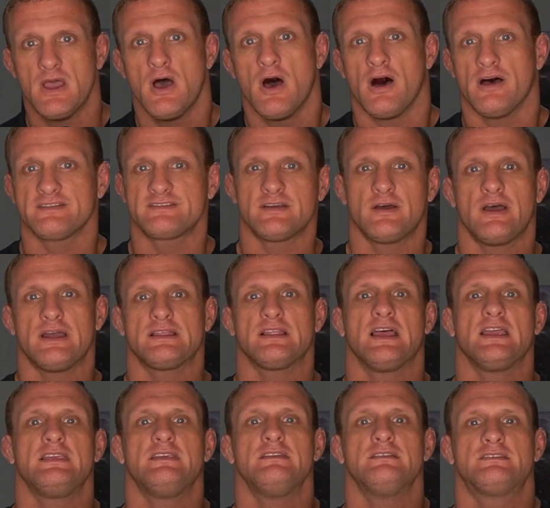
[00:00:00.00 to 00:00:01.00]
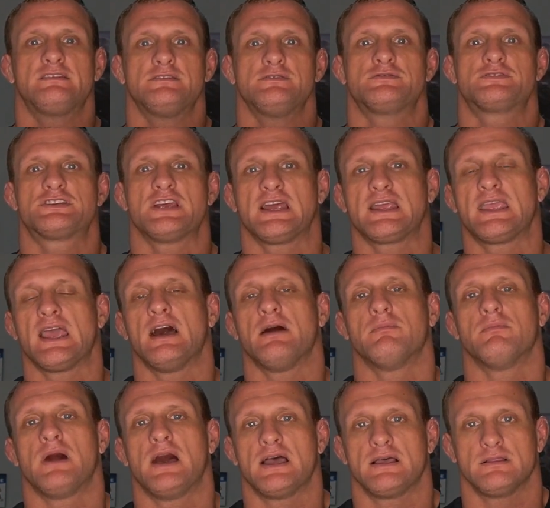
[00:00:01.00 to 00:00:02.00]
Also, I'd like you to check out
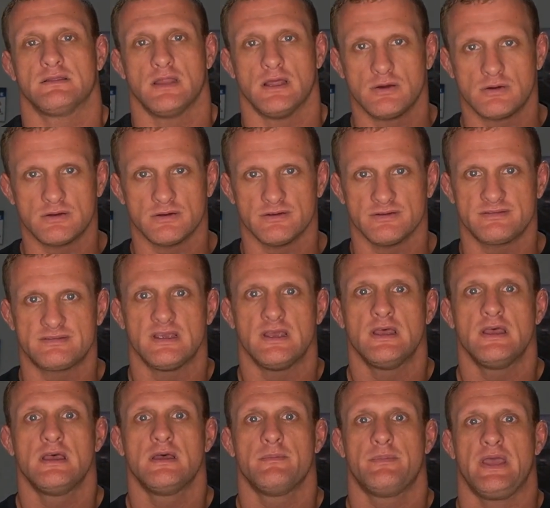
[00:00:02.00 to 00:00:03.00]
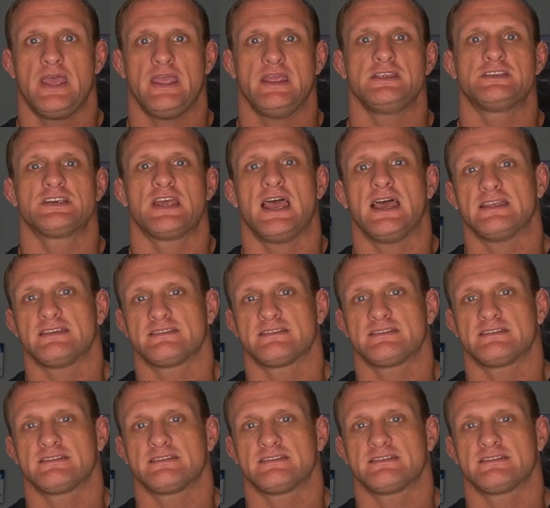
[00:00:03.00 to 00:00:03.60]
my locals page at